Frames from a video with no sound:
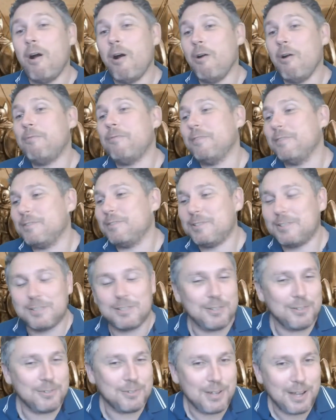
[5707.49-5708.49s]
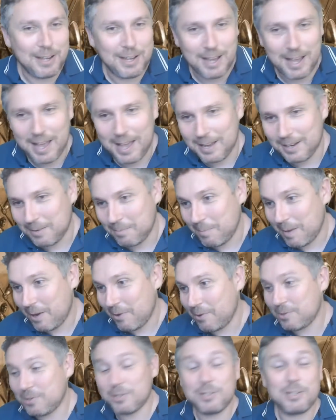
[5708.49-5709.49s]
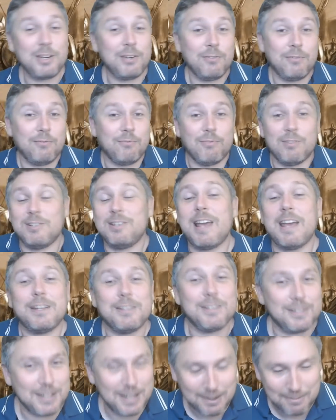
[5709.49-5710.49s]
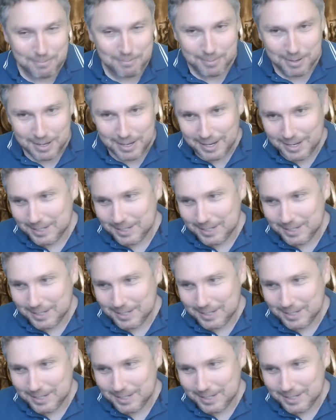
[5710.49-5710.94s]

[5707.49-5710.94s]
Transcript: Offered to take her hand in marriage, she rejected him.